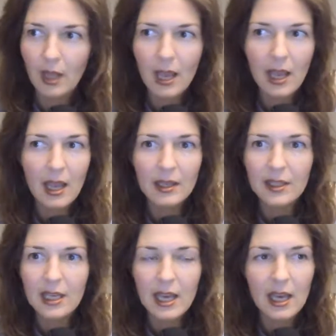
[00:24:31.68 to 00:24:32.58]

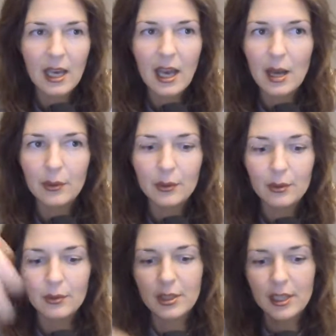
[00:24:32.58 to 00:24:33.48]
and yeah, how
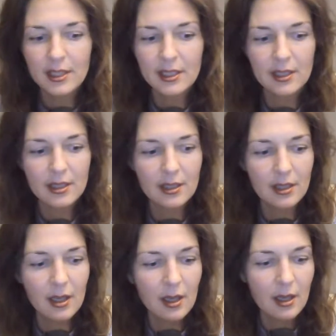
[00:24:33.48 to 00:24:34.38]
to just
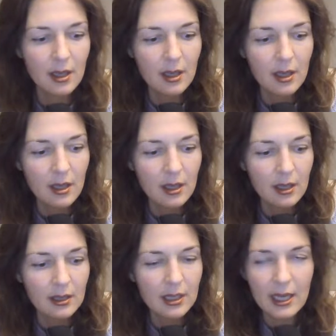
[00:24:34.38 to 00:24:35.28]

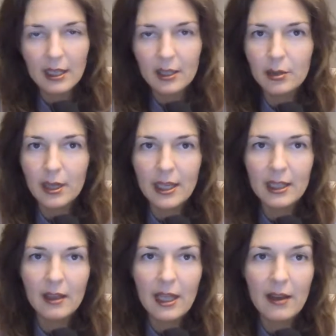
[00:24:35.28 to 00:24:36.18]
take it to
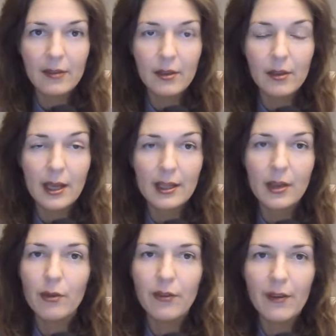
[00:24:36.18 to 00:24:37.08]
another level and
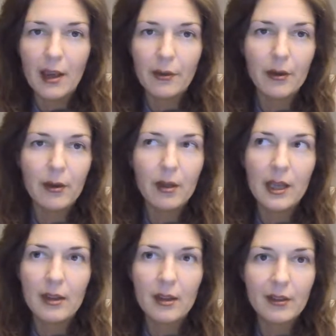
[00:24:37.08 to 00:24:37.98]
go viral
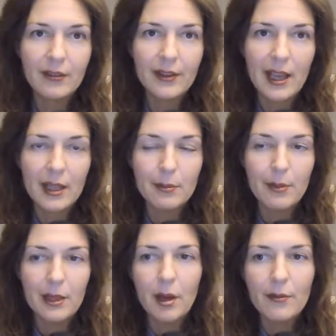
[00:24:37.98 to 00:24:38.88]
and all of that,
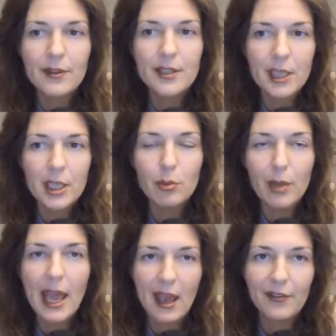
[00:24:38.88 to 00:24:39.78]
but obviously you will
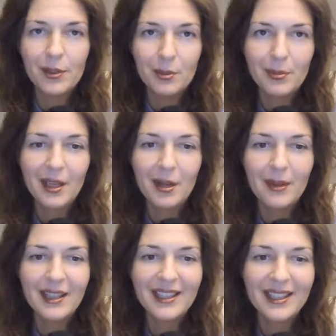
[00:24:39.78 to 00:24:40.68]
have to be
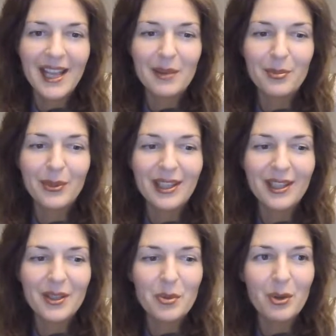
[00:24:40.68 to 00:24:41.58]
committed and put
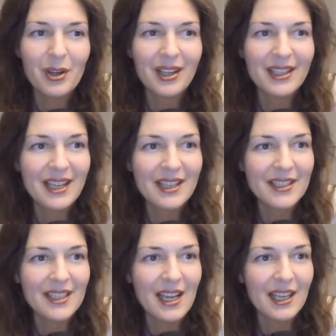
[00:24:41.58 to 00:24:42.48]
in the work.
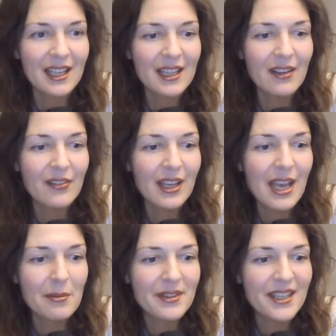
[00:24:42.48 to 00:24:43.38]
There's like nothing
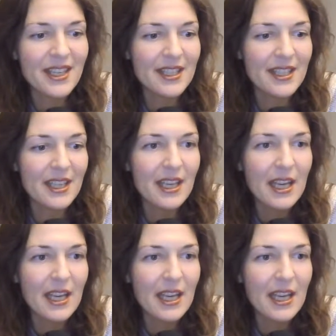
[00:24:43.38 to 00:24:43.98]
comes easy.